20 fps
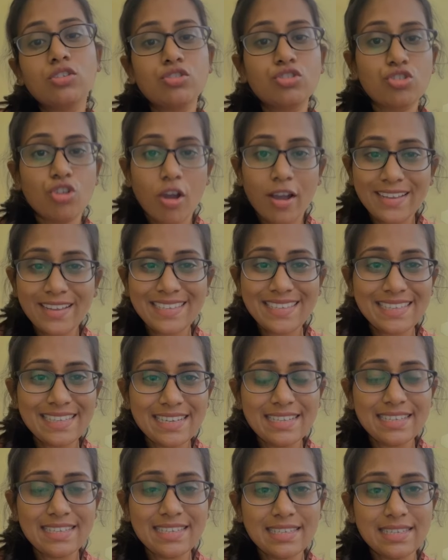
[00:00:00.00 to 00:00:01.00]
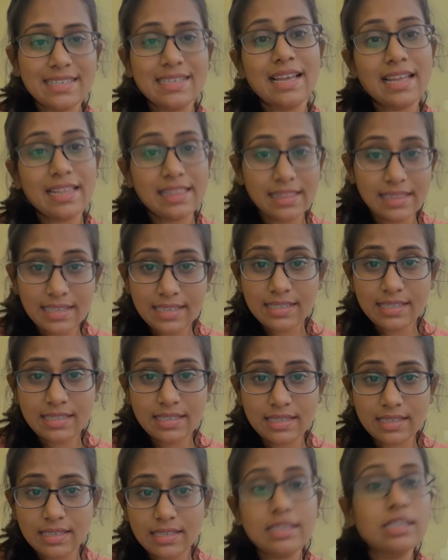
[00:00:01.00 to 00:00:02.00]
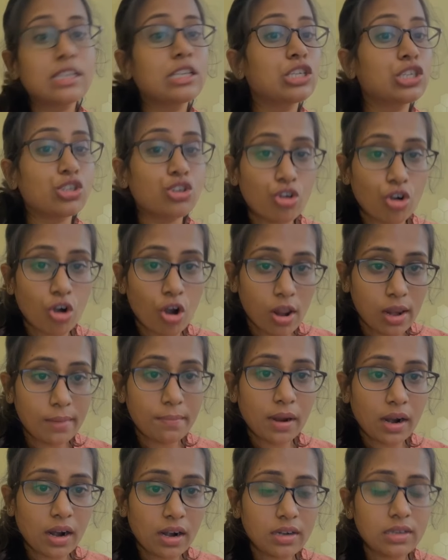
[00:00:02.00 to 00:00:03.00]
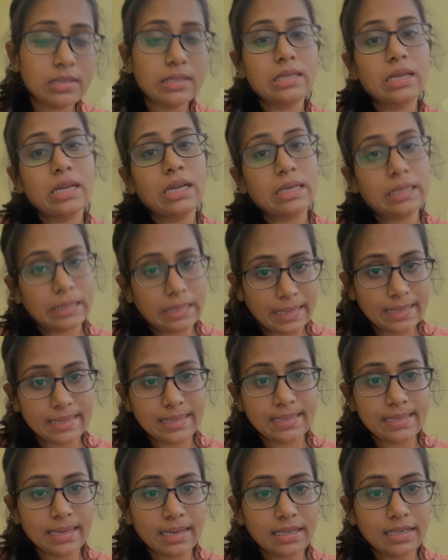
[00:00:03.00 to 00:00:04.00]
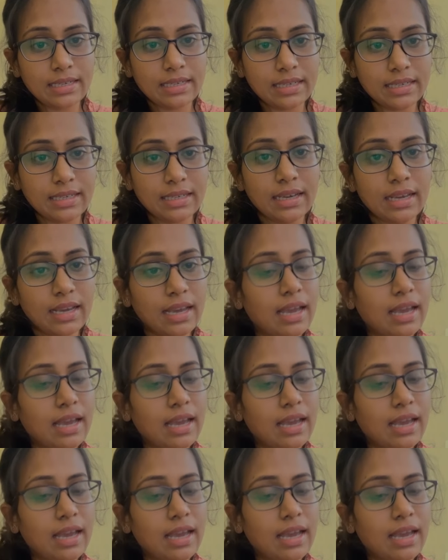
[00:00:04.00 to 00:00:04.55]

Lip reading: choice lists, scroll bars, text editing.